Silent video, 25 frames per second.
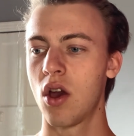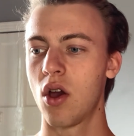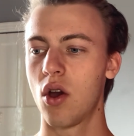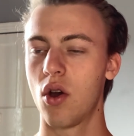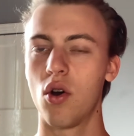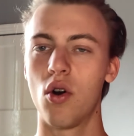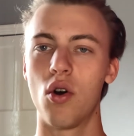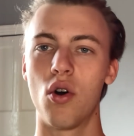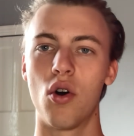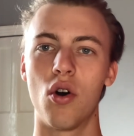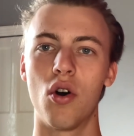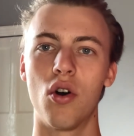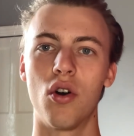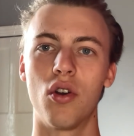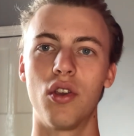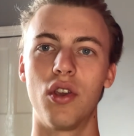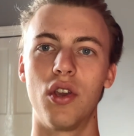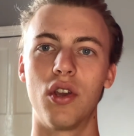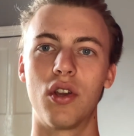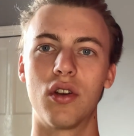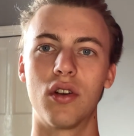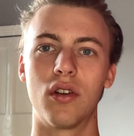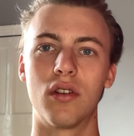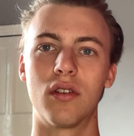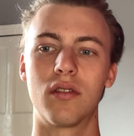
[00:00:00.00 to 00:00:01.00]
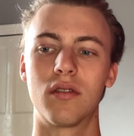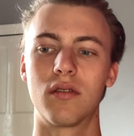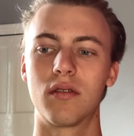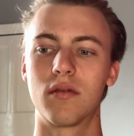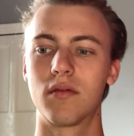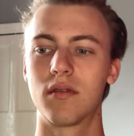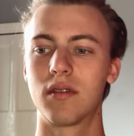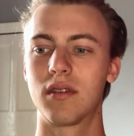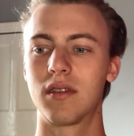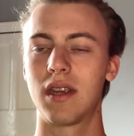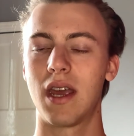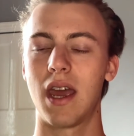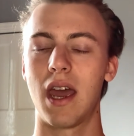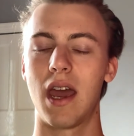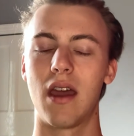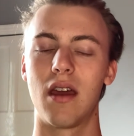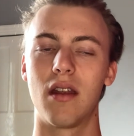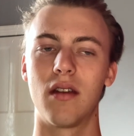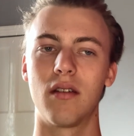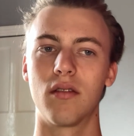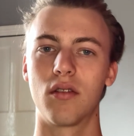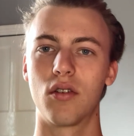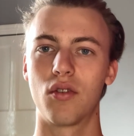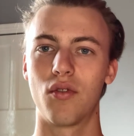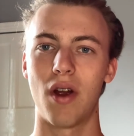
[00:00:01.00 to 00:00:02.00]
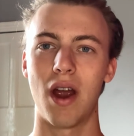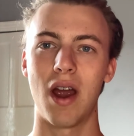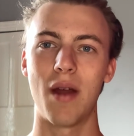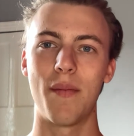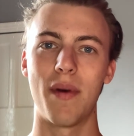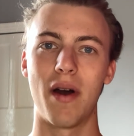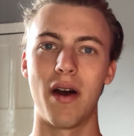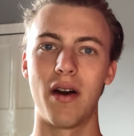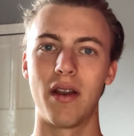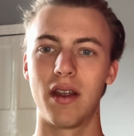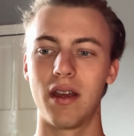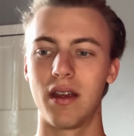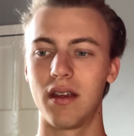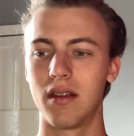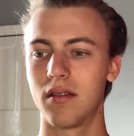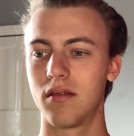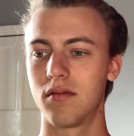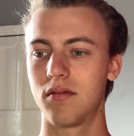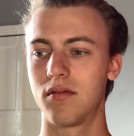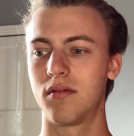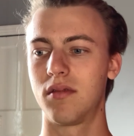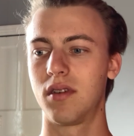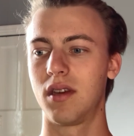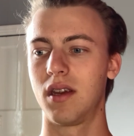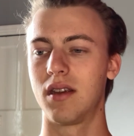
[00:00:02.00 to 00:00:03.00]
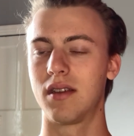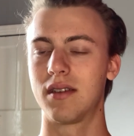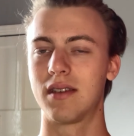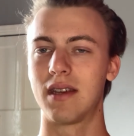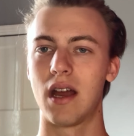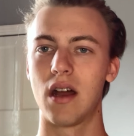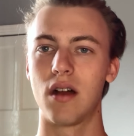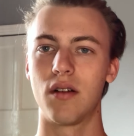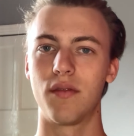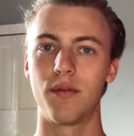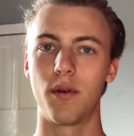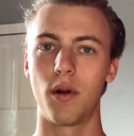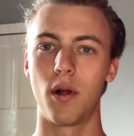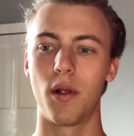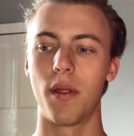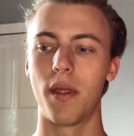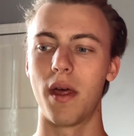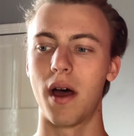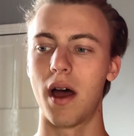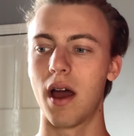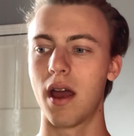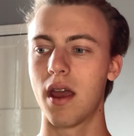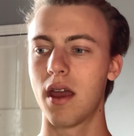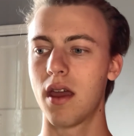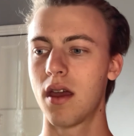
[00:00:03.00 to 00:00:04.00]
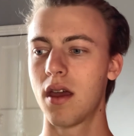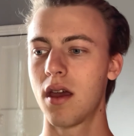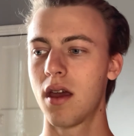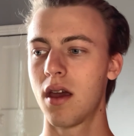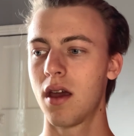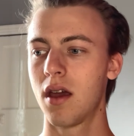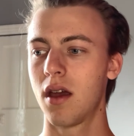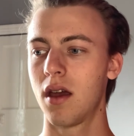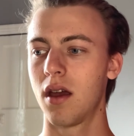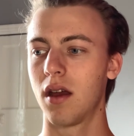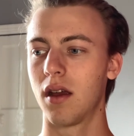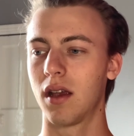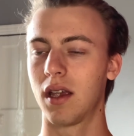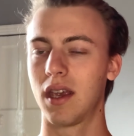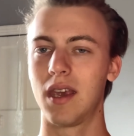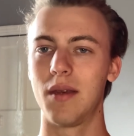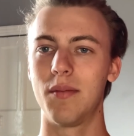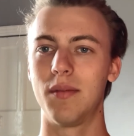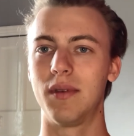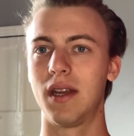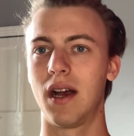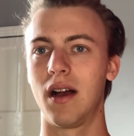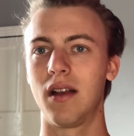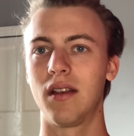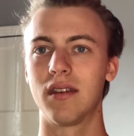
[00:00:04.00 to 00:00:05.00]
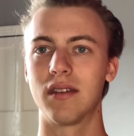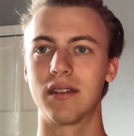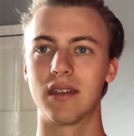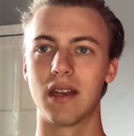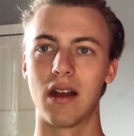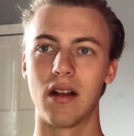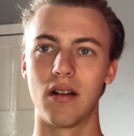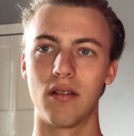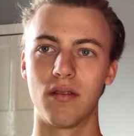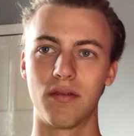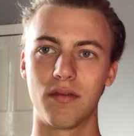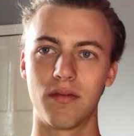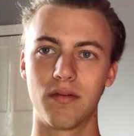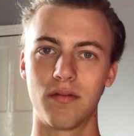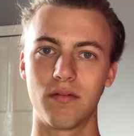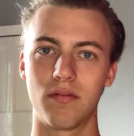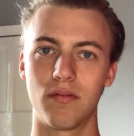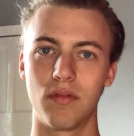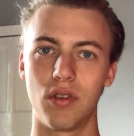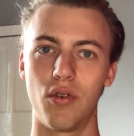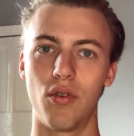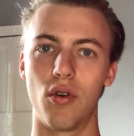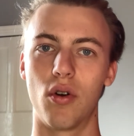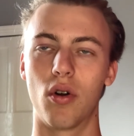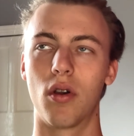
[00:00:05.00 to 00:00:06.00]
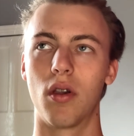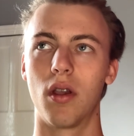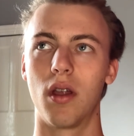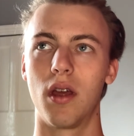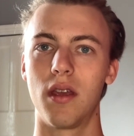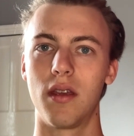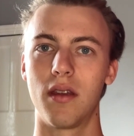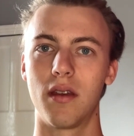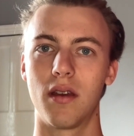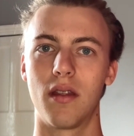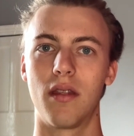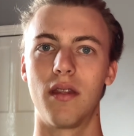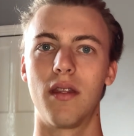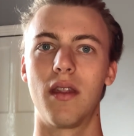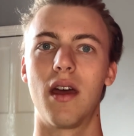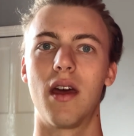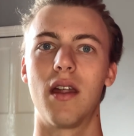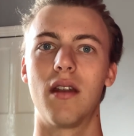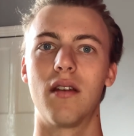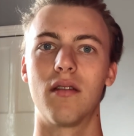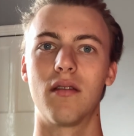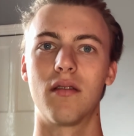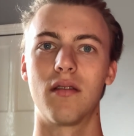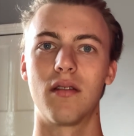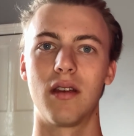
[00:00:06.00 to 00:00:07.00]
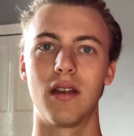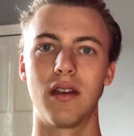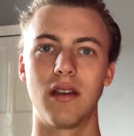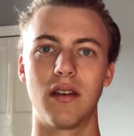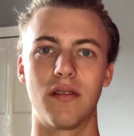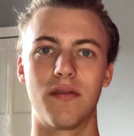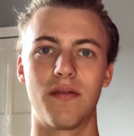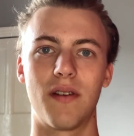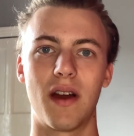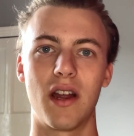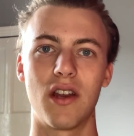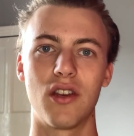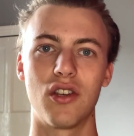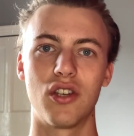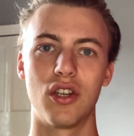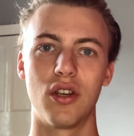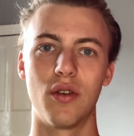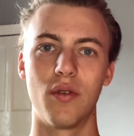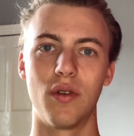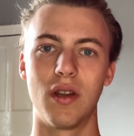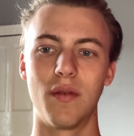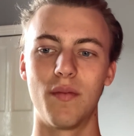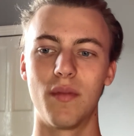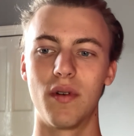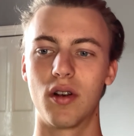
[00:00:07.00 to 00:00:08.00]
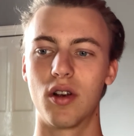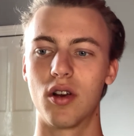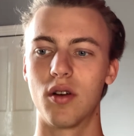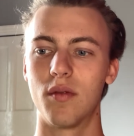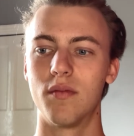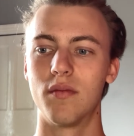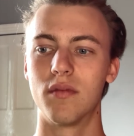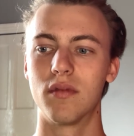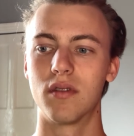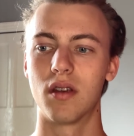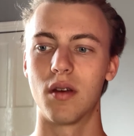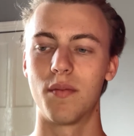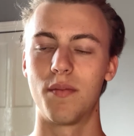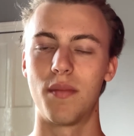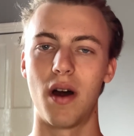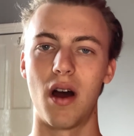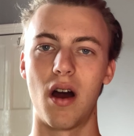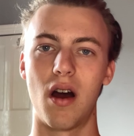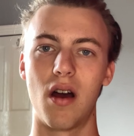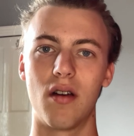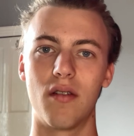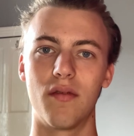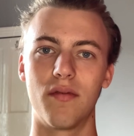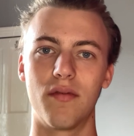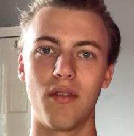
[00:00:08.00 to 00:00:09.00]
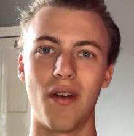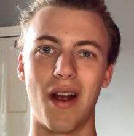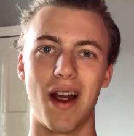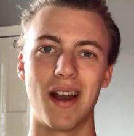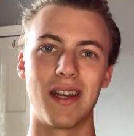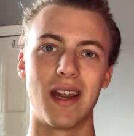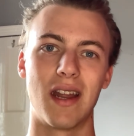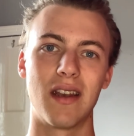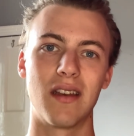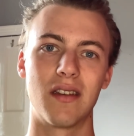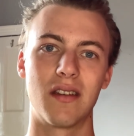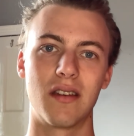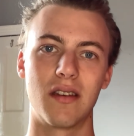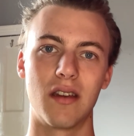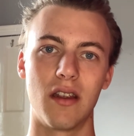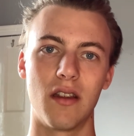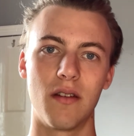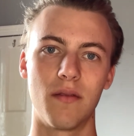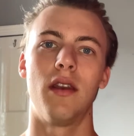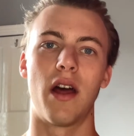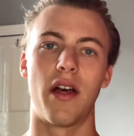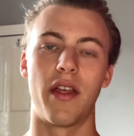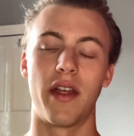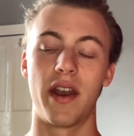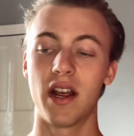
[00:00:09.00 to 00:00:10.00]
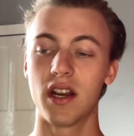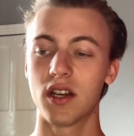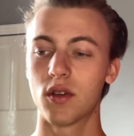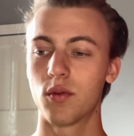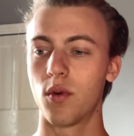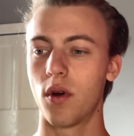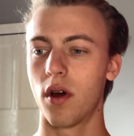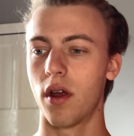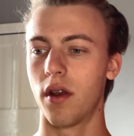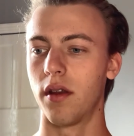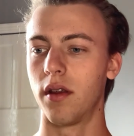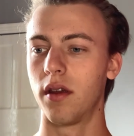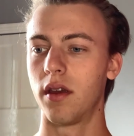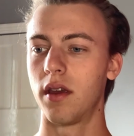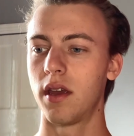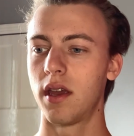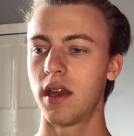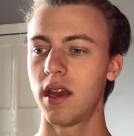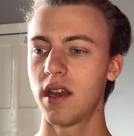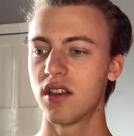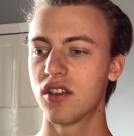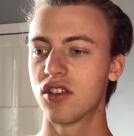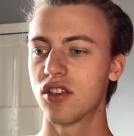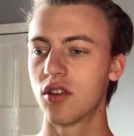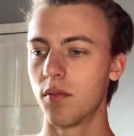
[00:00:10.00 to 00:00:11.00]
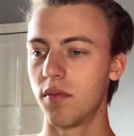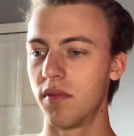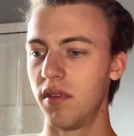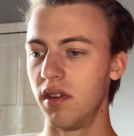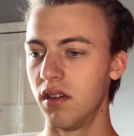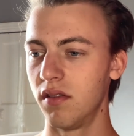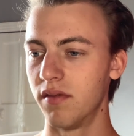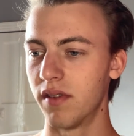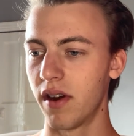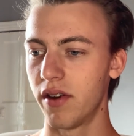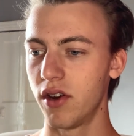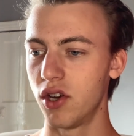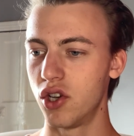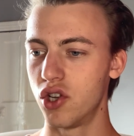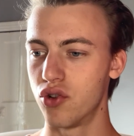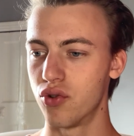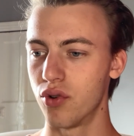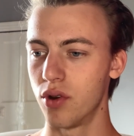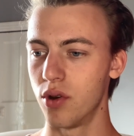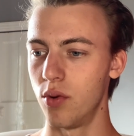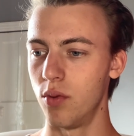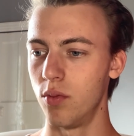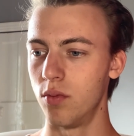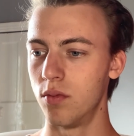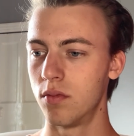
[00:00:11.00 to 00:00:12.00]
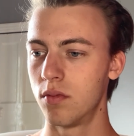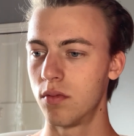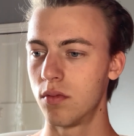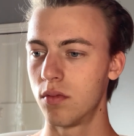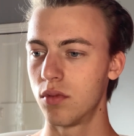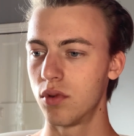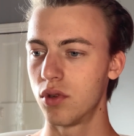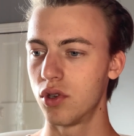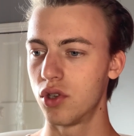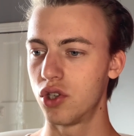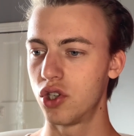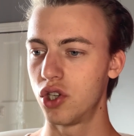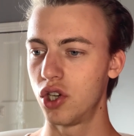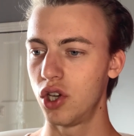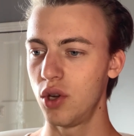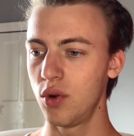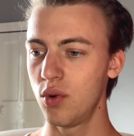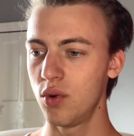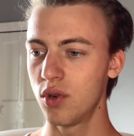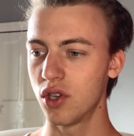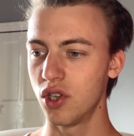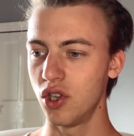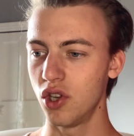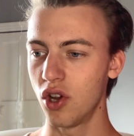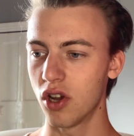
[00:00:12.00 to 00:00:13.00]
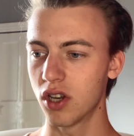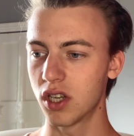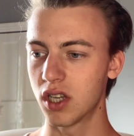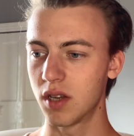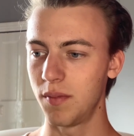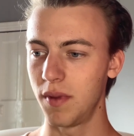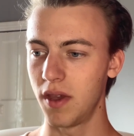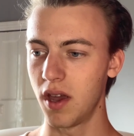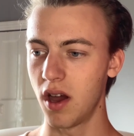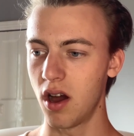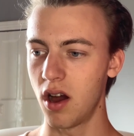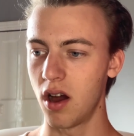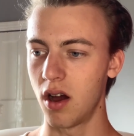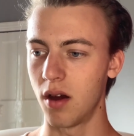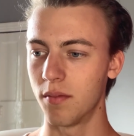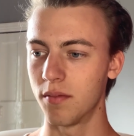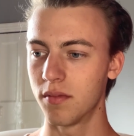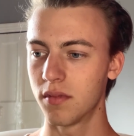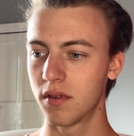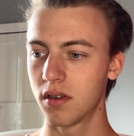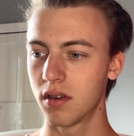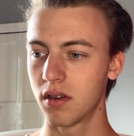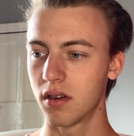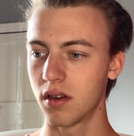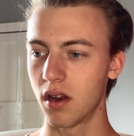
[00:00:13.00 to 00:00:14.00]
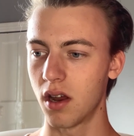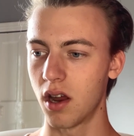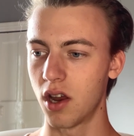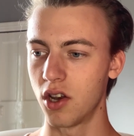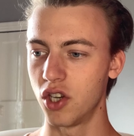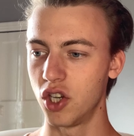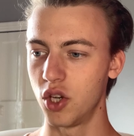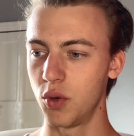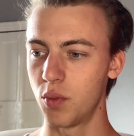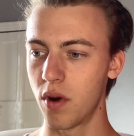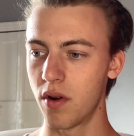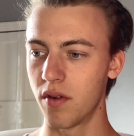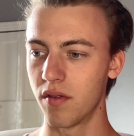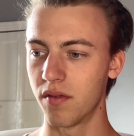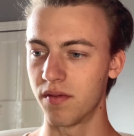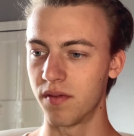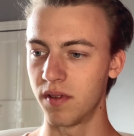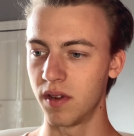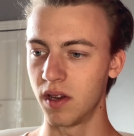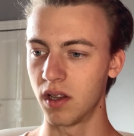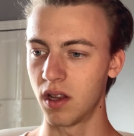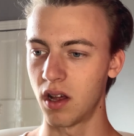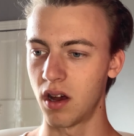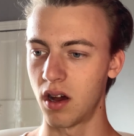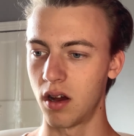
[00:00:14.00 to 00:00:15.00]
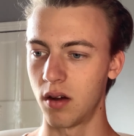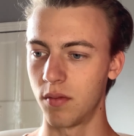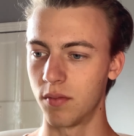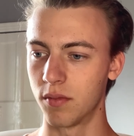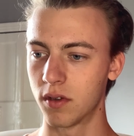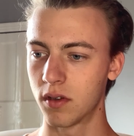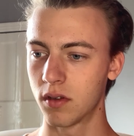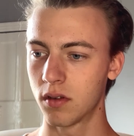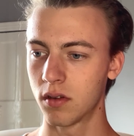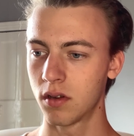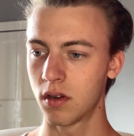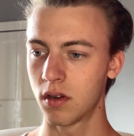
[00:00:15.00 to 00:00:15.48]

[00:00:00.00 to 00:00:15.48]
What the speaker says: Or you could sit and cry about it to yourself all night and keep telling yourself you're ugly, and then it defines you and it becomes a part of your identity. Now the next one, here's something very true. Choose not to be harmed and you won't feel harmed.